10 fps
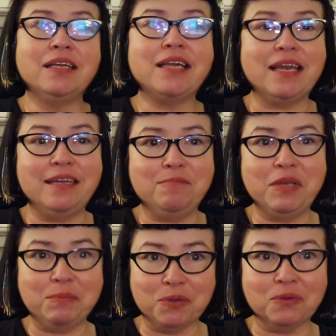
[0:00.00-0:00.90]
getting
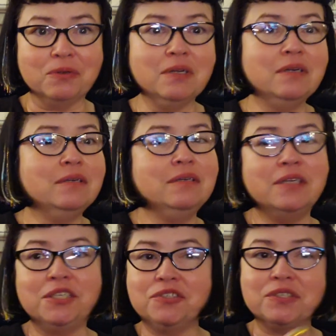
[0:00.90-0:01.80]
people
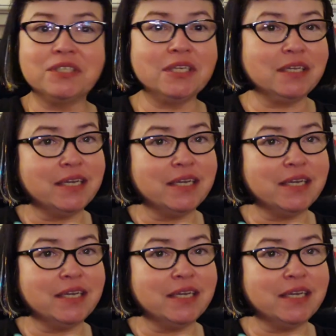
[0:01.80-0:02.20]
interested in